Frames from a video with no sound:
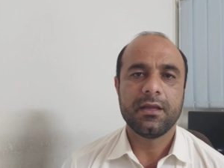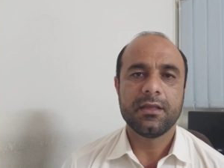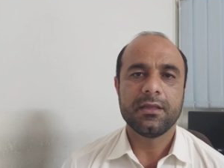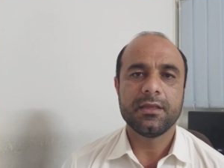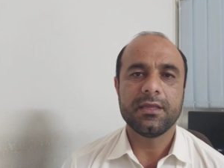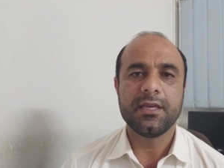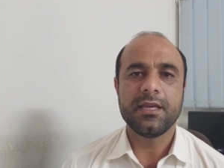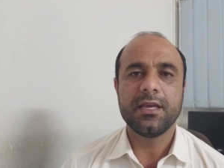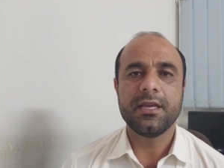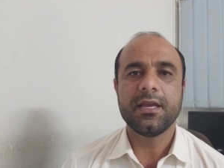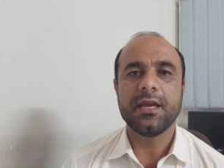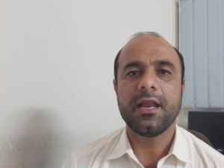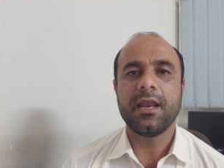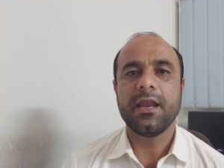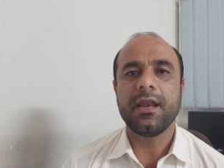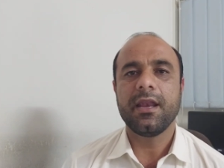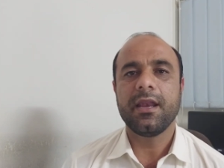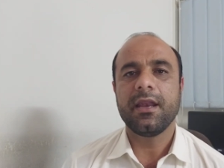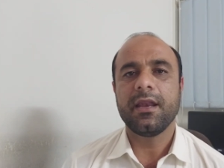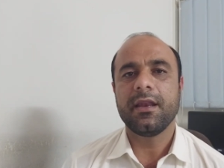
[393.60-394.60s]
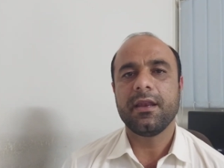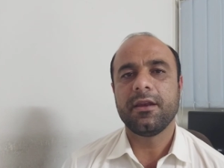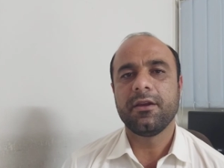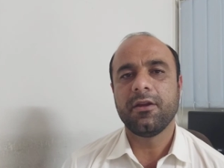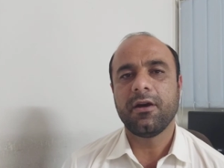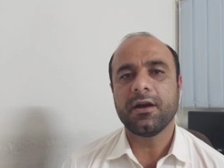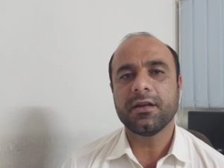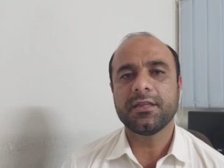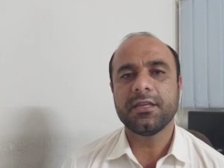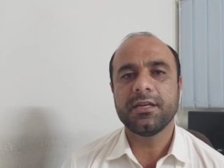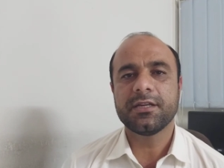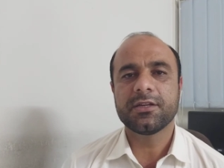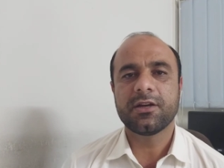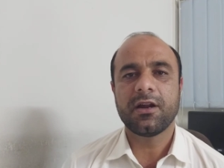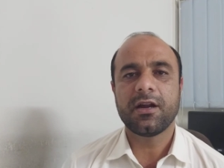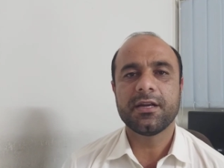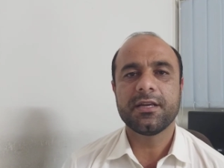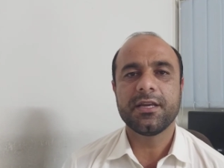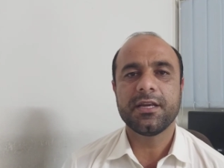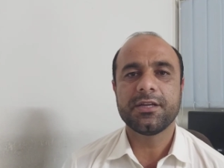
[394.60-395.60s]
The North
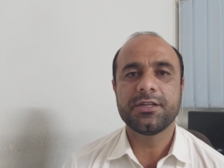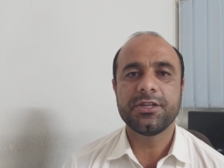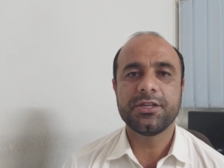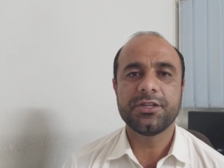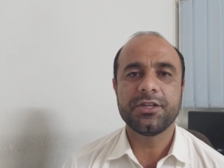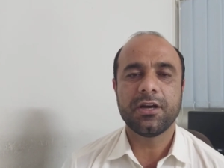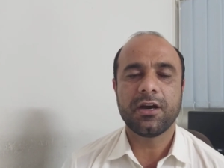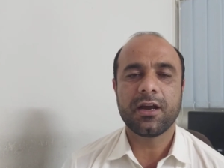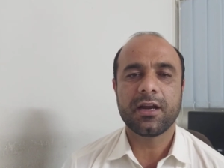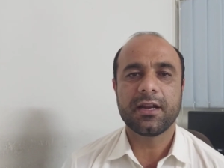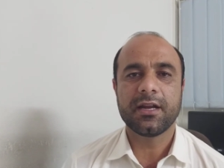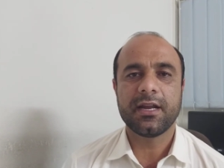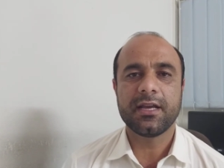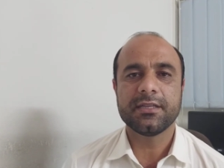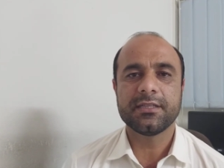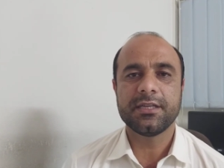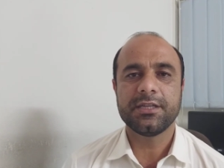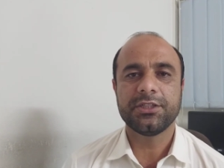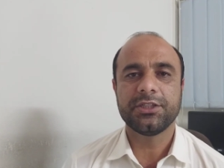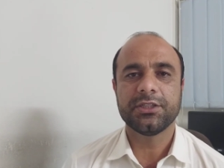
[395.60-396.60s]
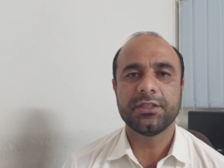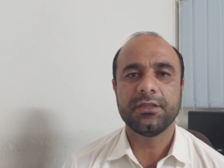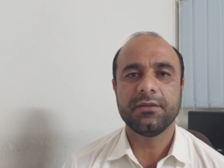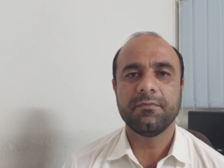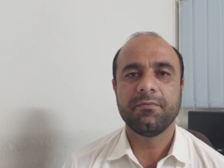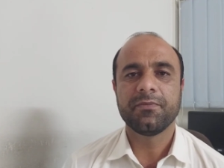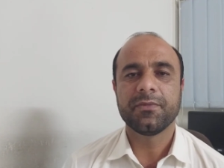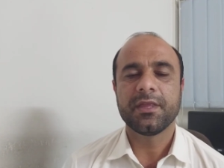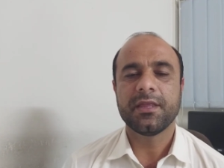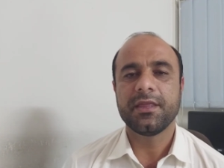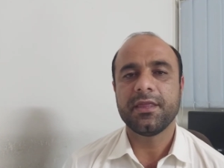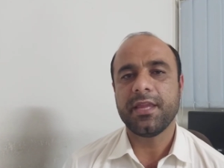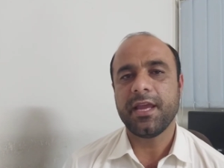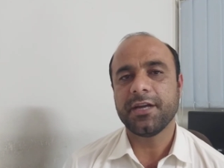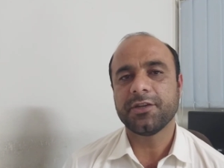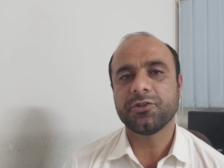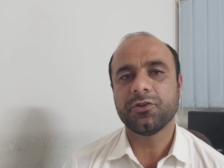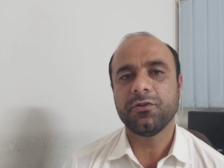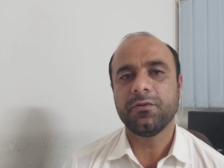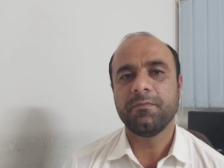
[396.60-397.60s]
Atlantic Treaty Organization
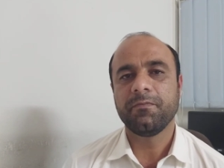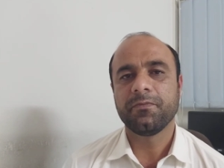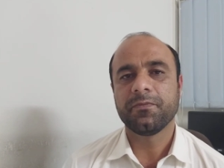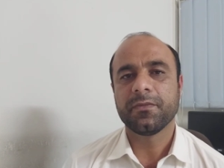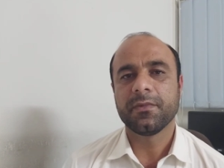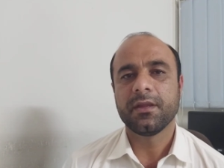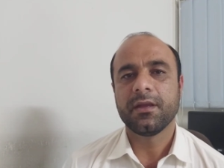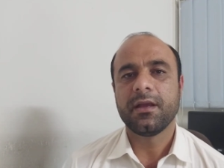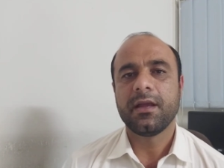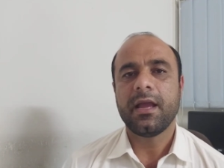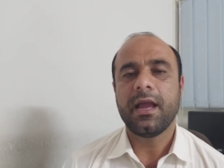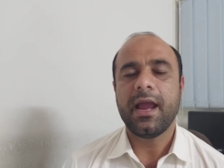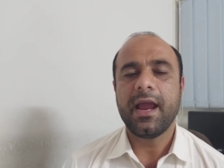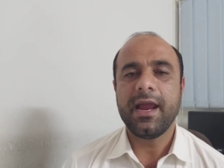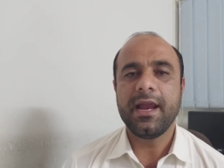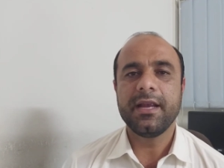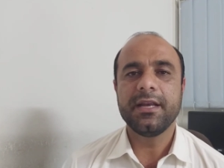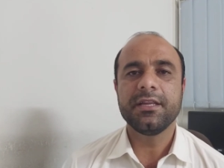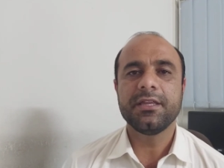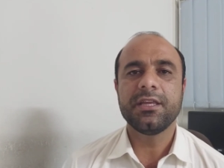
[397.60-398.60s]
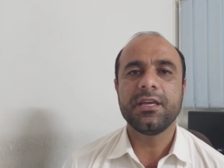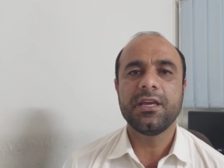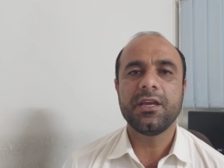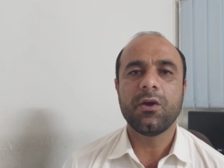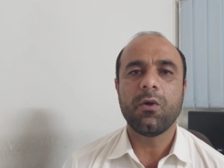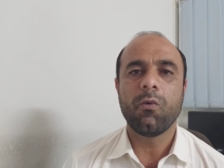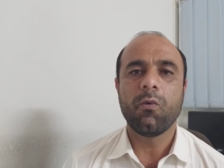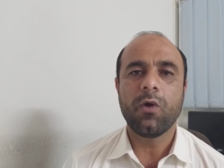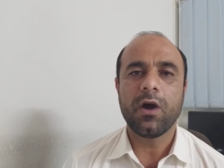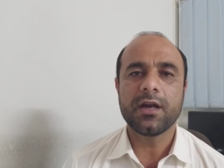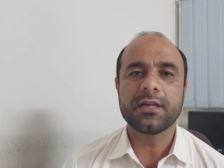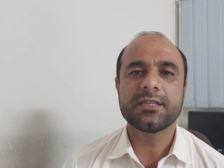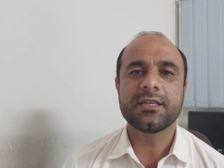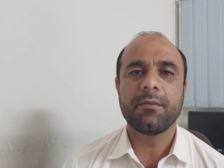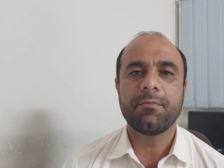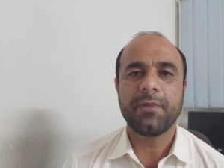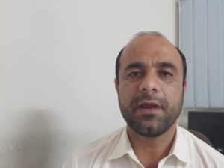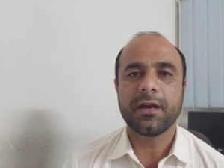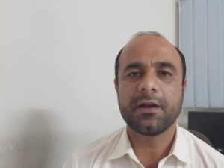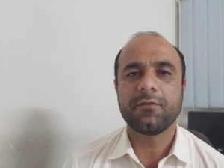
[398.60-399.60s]
NATO, and the Warsaw
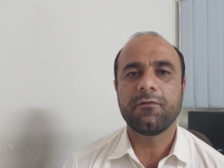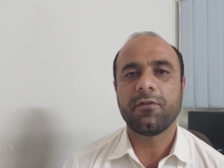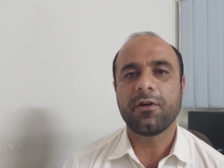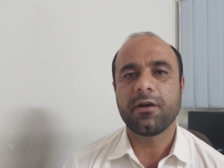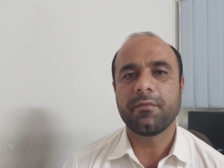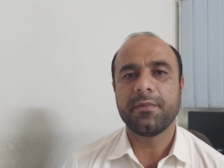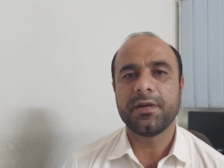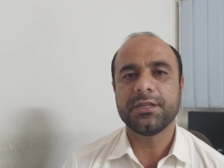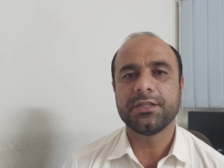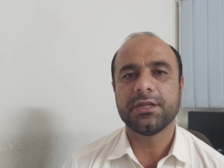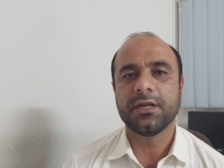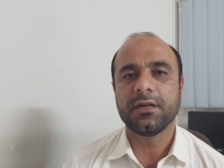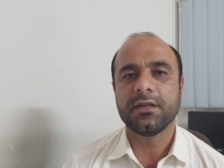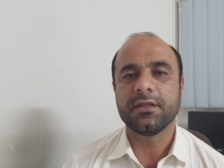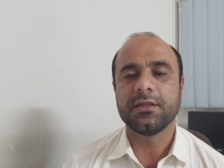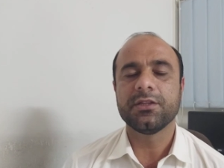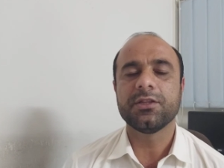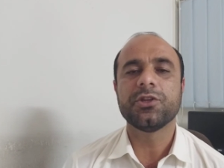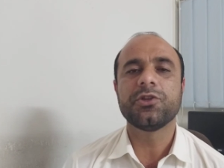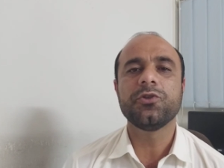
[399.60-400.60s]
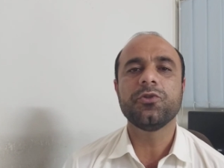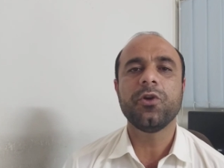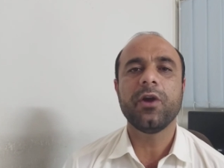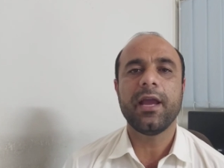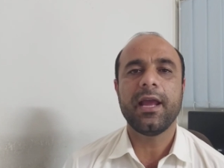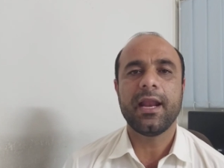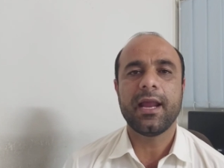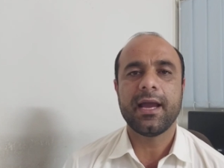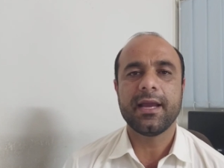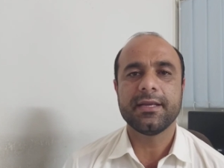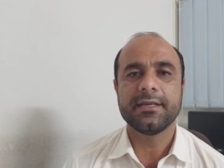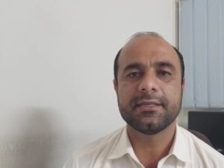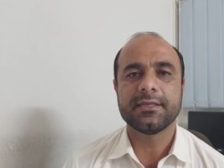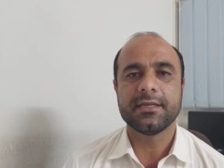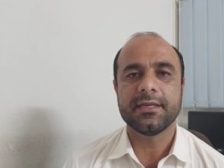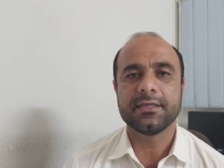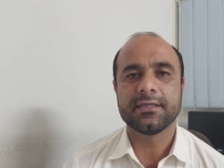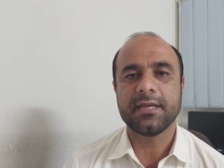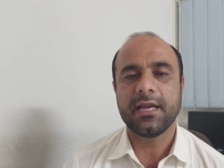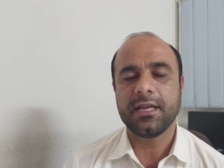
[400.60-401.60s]
Pact formation, the two
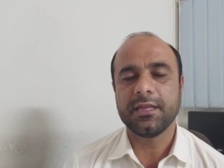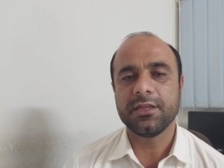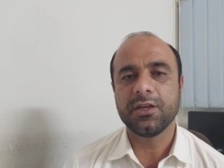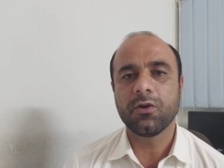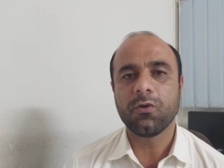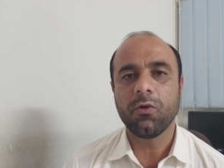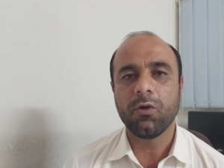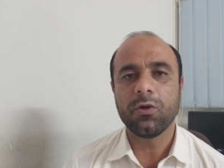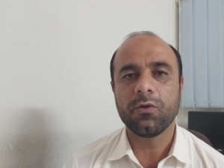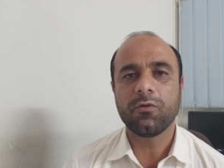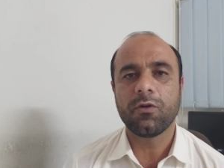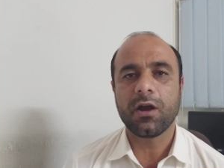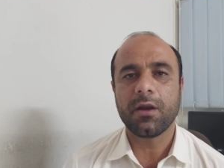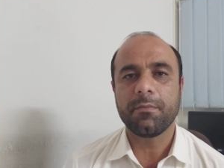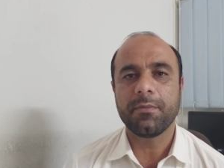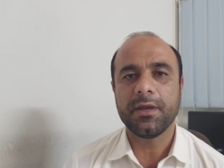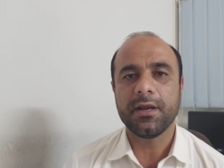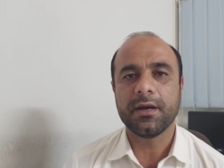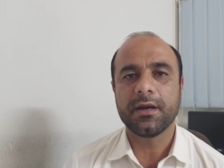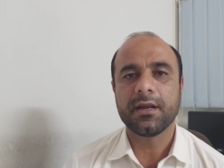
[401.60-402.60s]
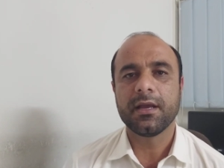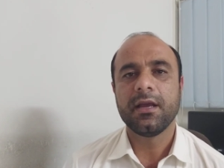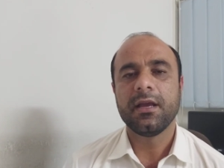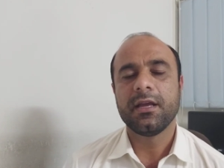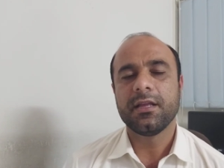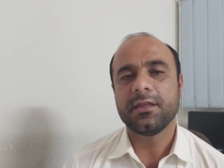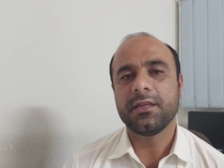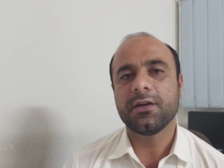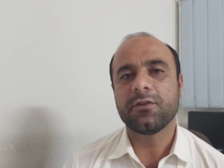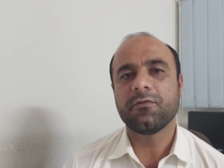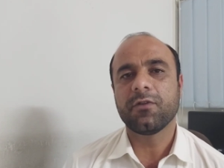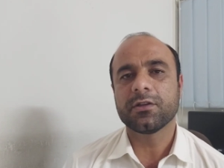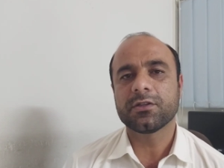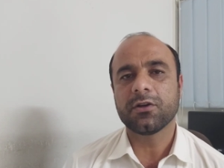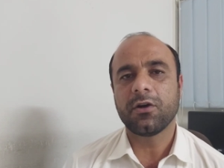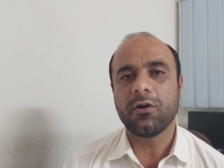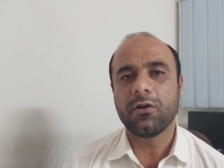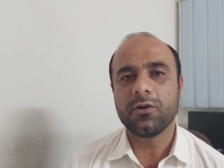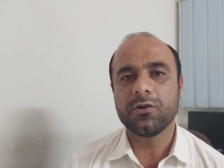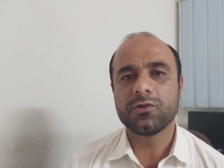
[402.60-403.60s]
alliances in the Cold War period that was
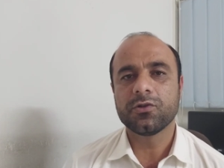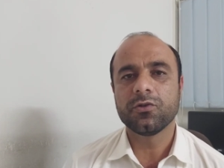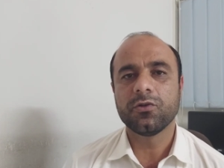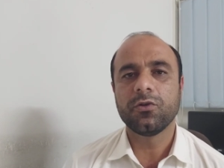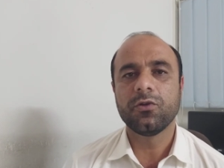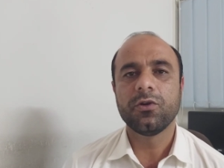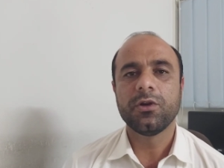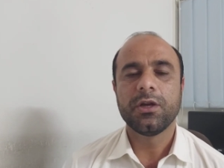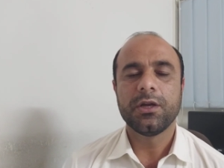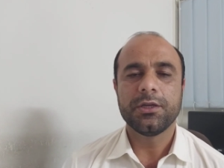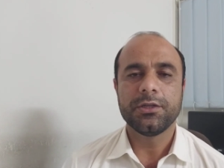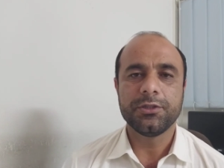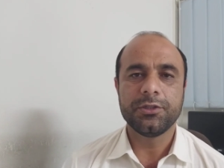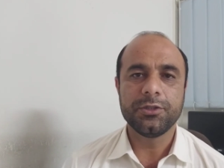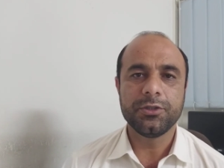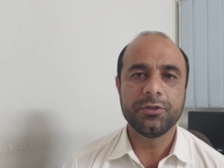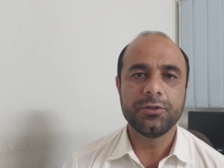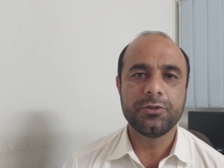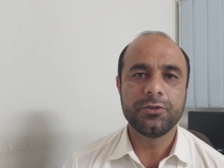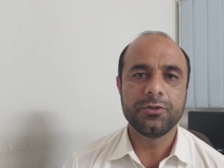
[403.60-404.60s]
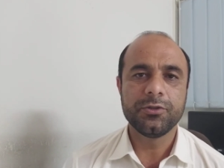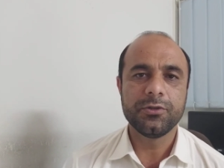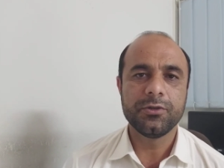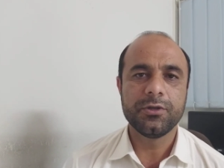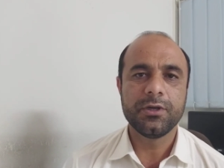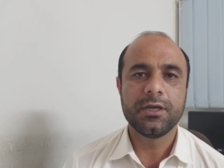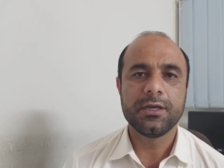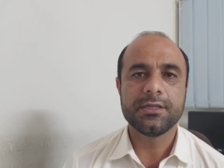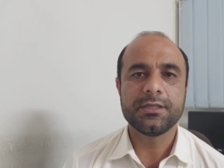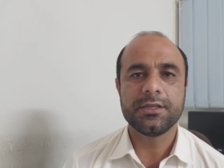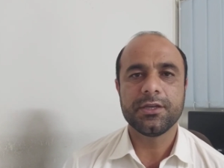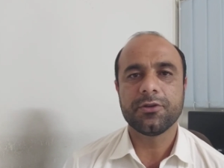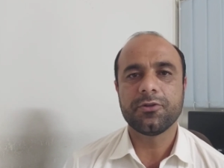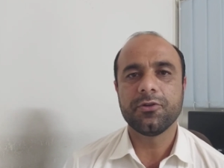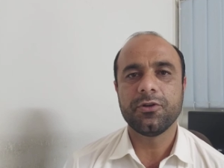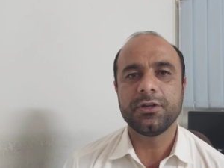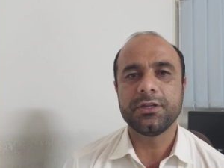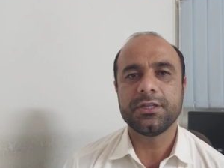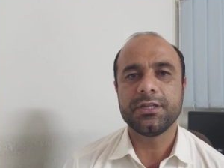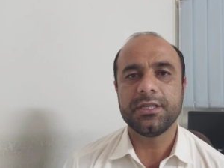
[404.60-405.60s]
also due to
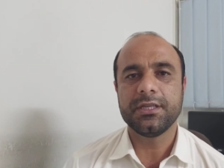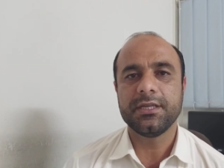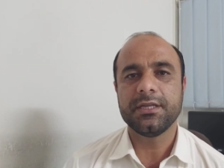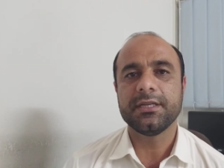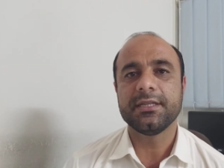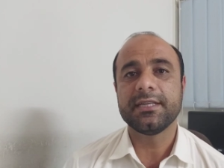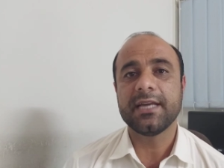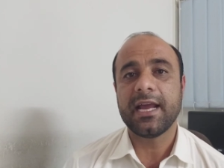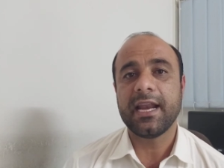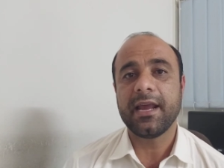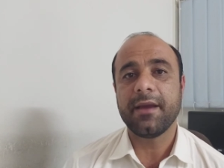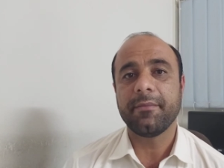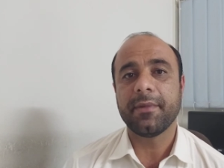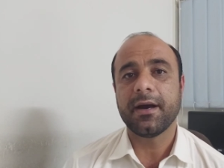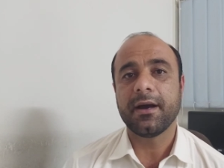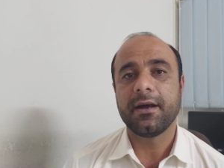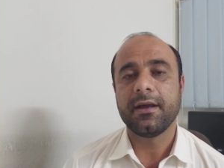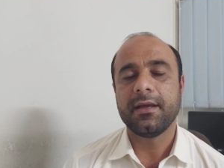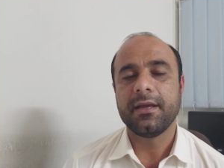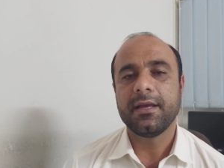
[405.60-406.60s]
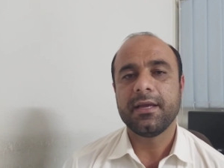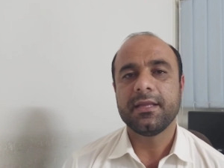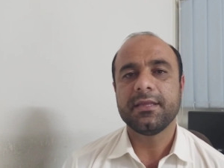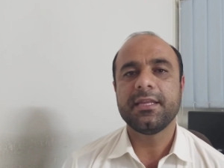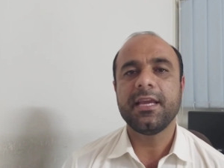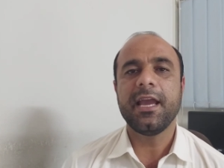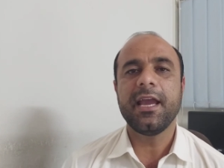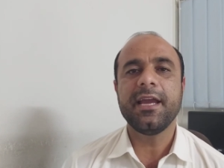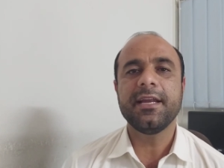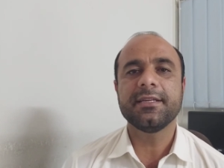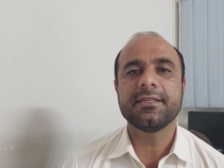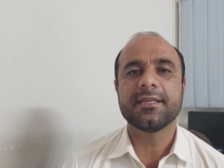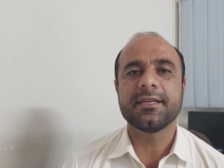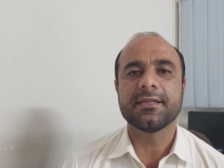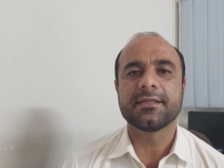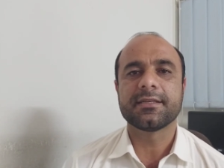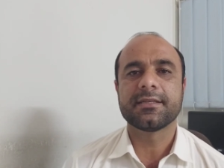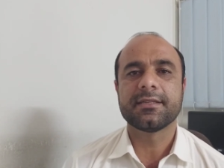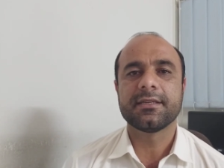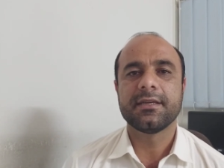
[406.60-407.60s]
security dilemma. The
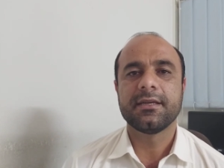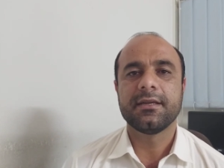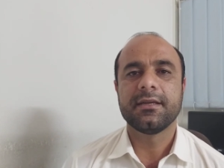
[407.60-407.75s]
ANZUS